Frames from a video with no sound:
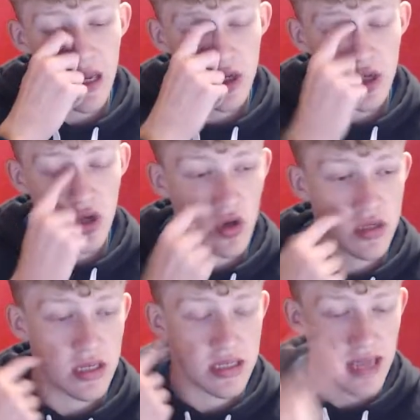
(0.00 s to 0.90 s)
It's just because
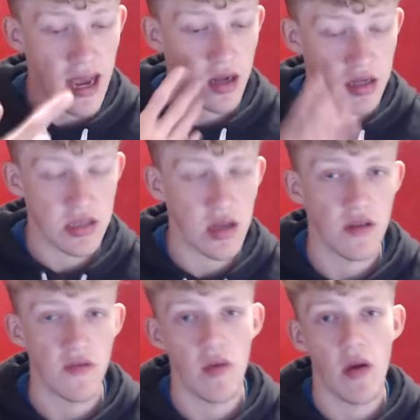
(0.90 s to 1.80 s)
it's sad I just done
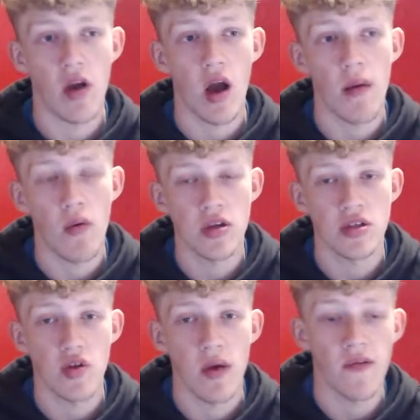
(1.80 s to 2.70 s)
the World Cup. I wanted to
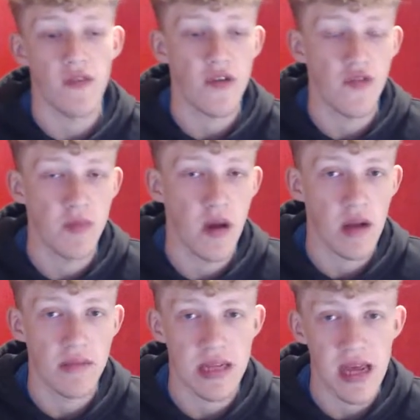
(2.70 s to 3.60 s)
do other FIFAs, but I
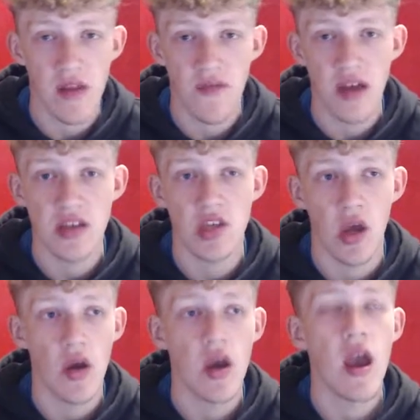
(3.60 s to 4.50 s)
come to the end of it.
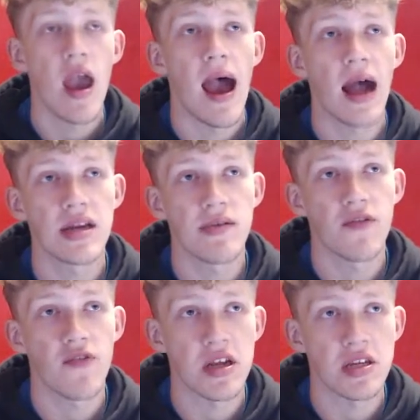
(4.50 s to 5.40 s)
So actually having a
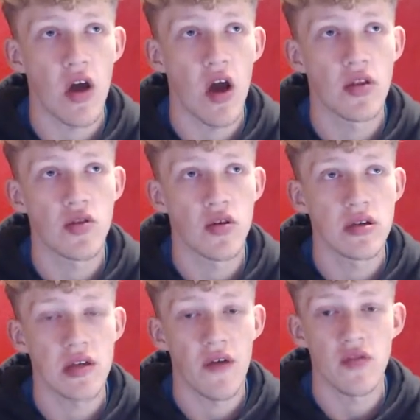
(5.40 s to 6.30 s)
fresh start and doing
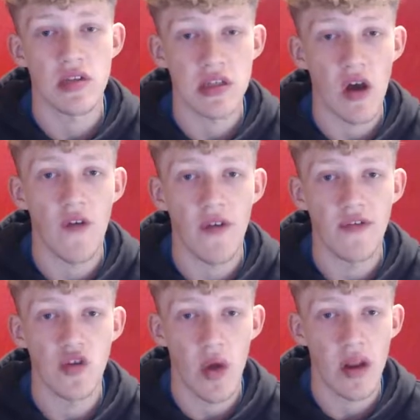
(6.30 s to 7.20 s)
stuff from the start of
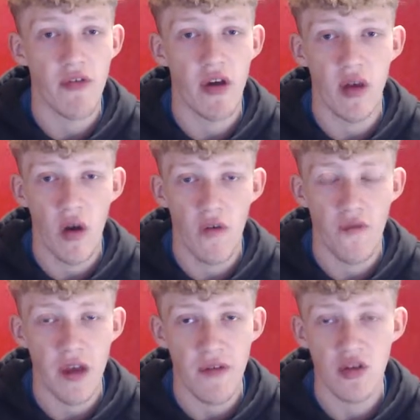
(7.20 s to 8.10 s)
FIFA 20 throughout the whole
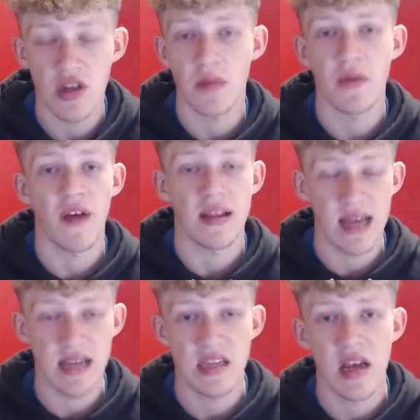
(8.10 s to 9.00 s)
FIFA is going to be
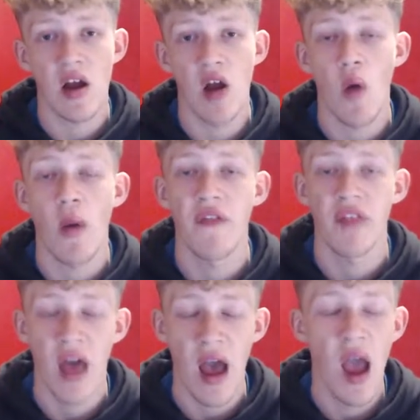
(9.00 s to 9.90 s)
fantastic. I can't wait for that.